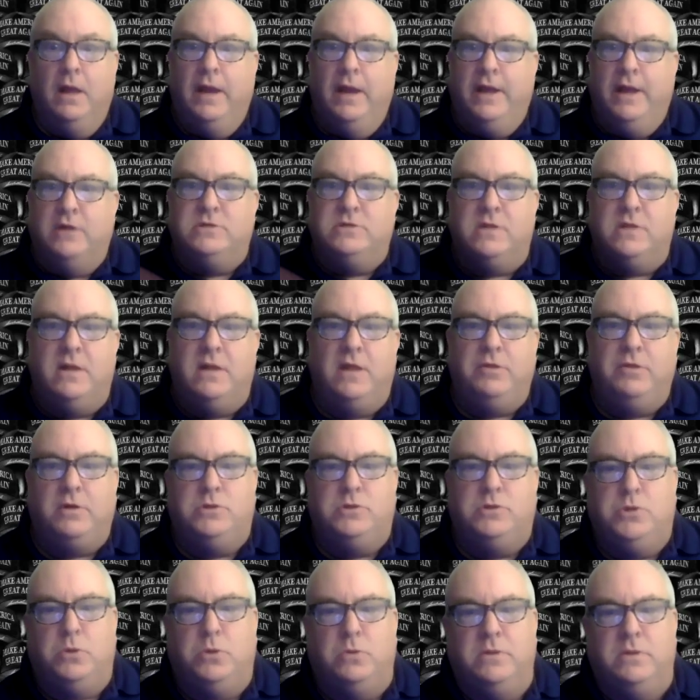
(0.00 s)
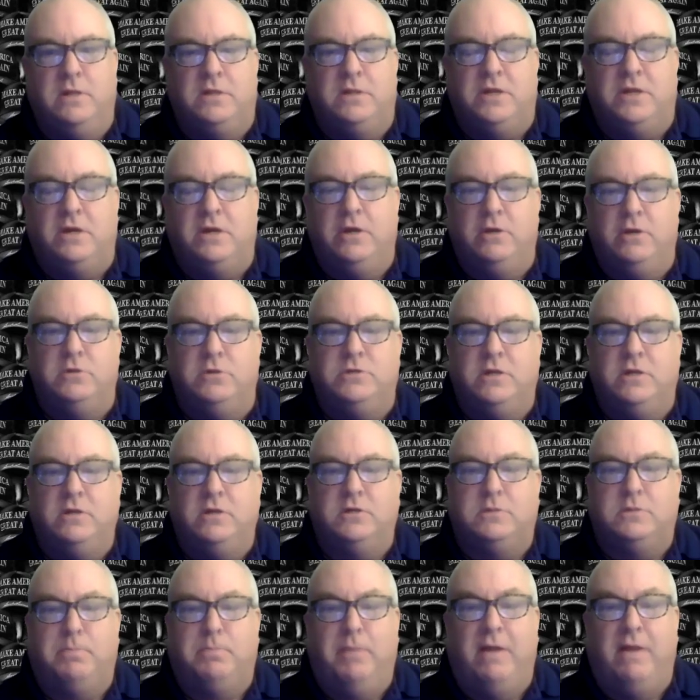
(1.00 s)
Here's another tool that they're using
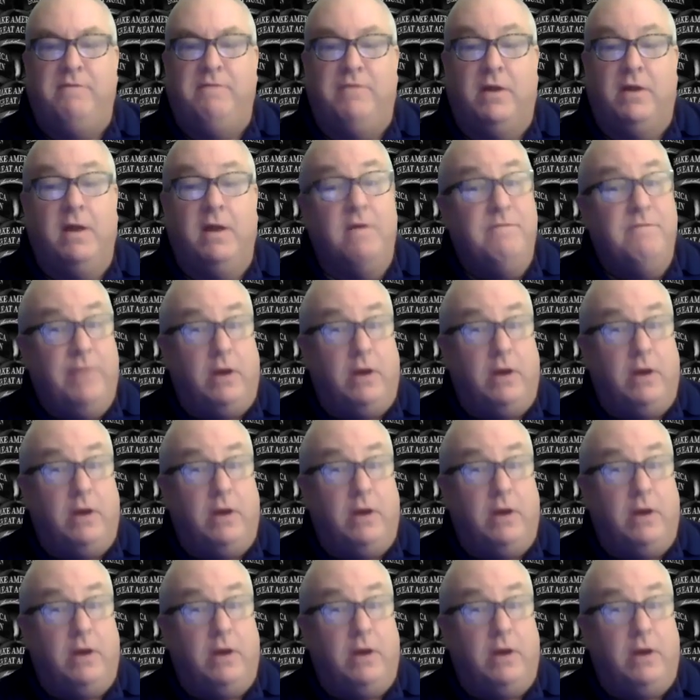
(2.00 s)
to spread fear,